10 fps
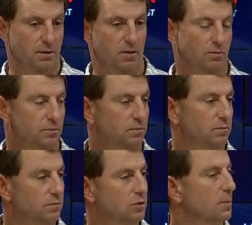you know,
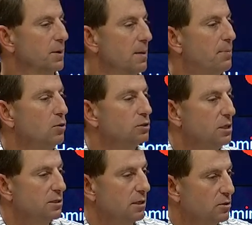something in
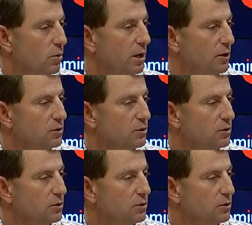postseason as well.